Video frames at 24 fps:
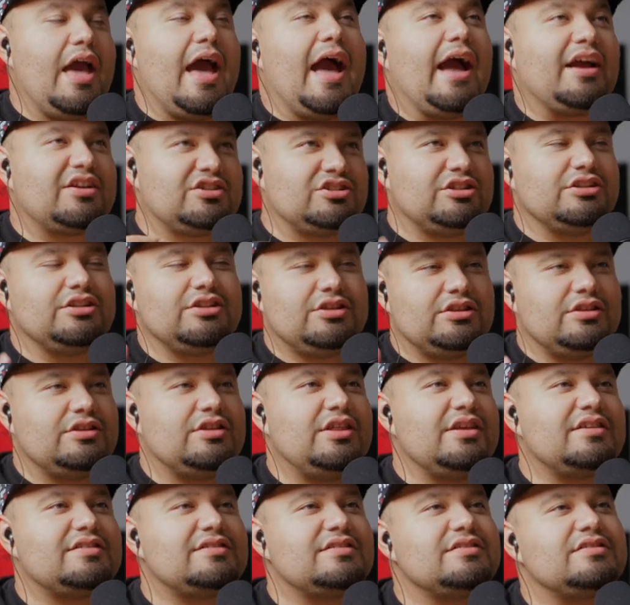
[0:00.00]
actually
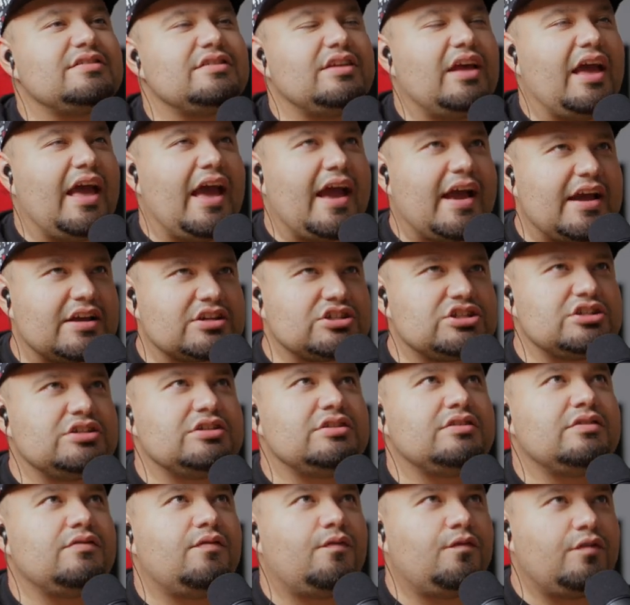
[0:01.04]
this is
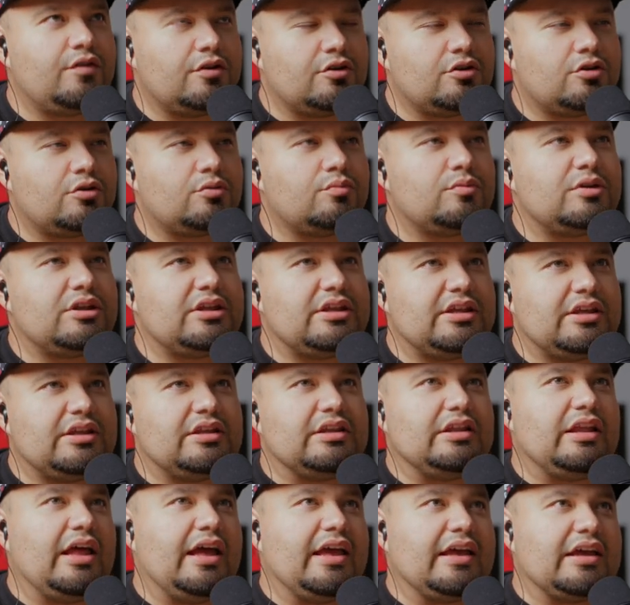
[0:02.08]
action film
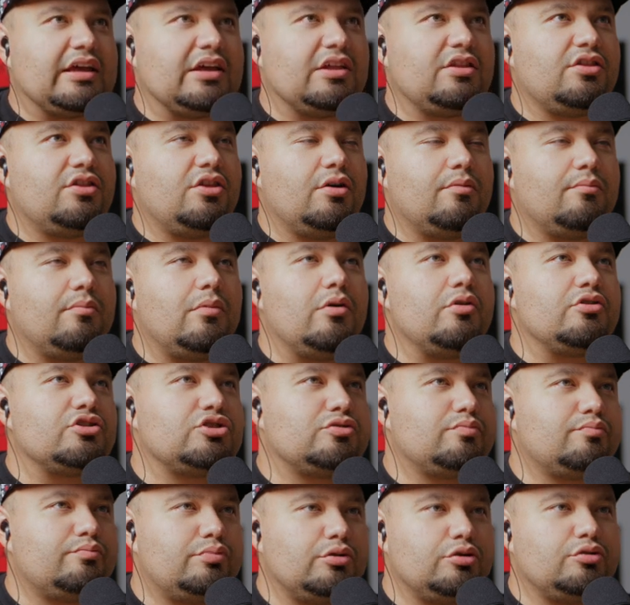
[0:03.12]
in like the
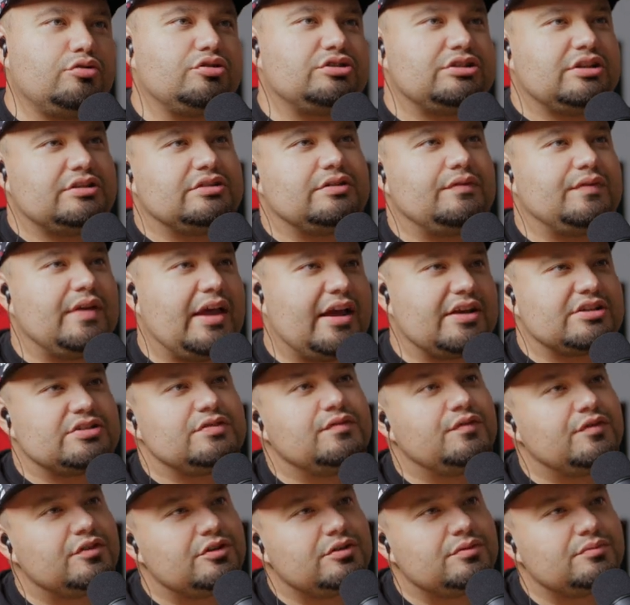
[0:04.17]
most brutal sense of
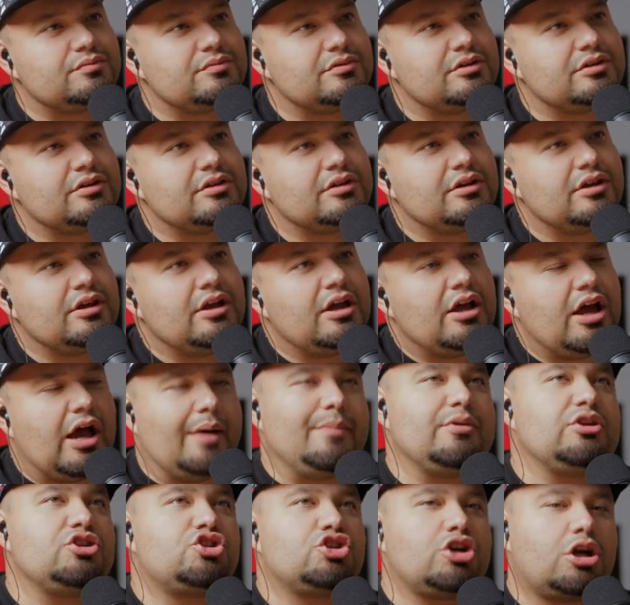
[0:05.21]
action film. Mm-hmm.
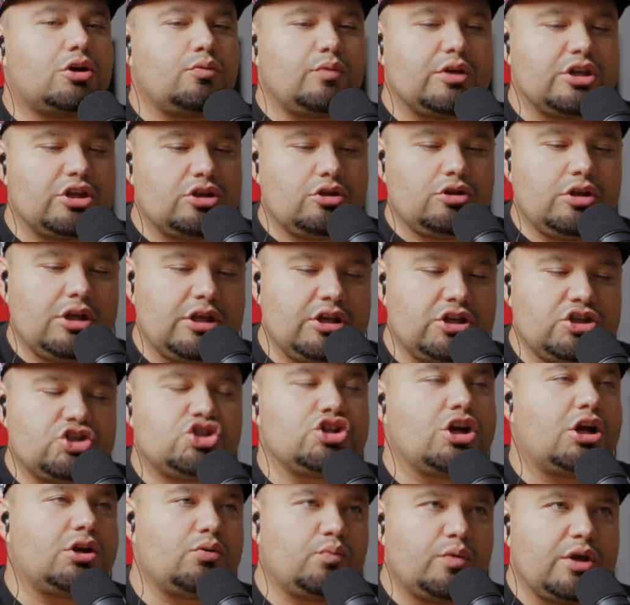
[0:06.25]
I mean, John Wick in
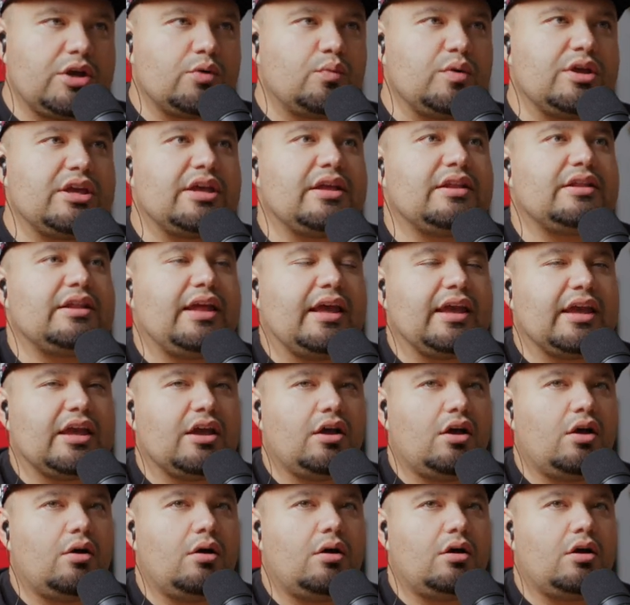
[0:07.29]
John Wick we get
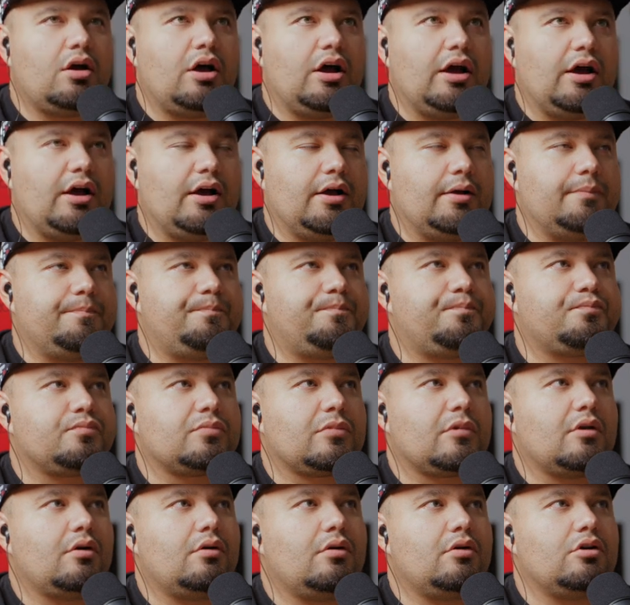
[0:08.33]
like um
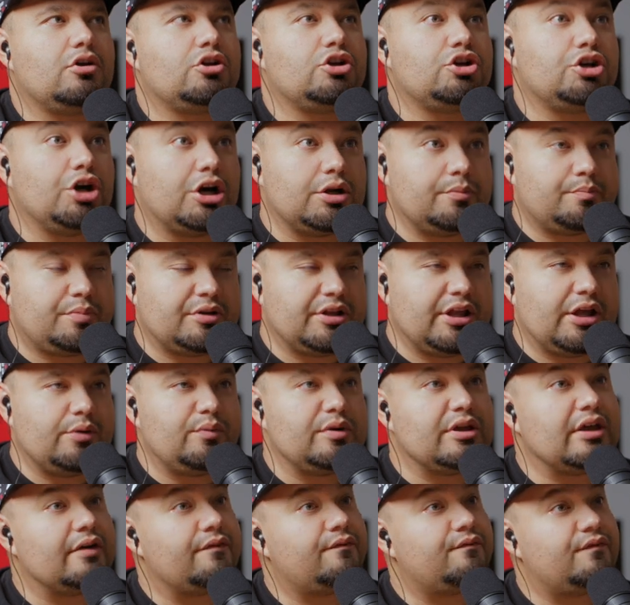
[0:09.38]
gunplay,
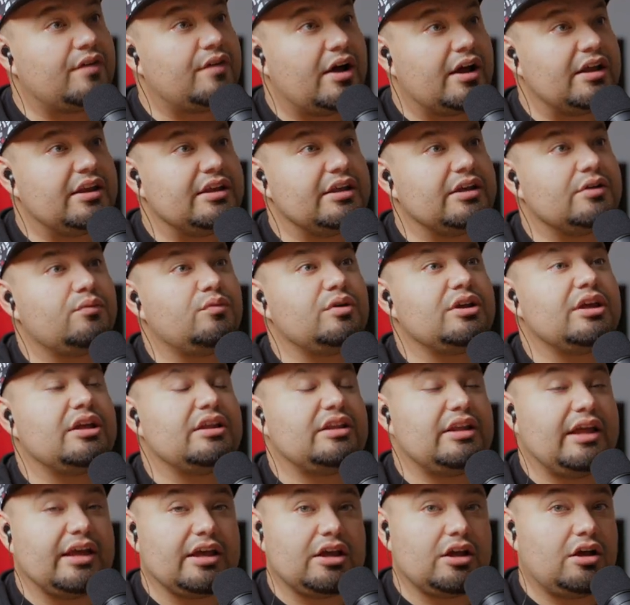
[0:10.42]
we get fighting, we
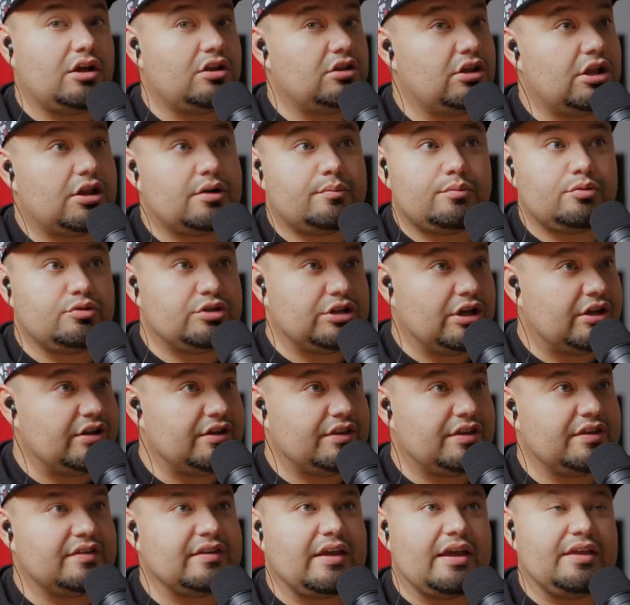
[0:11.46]
get like a lot of
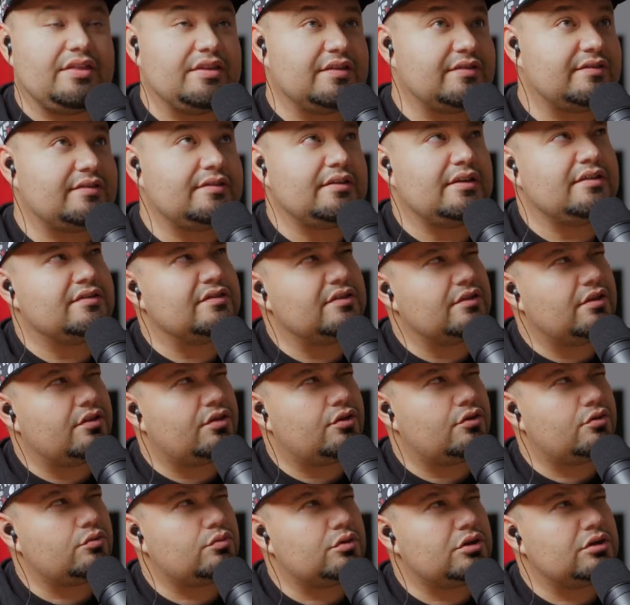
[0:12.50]
brutality things. And this is it the
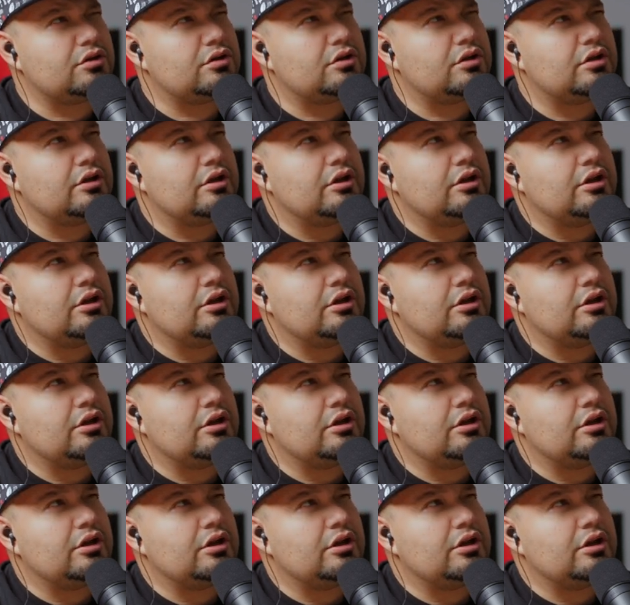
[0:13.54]
third one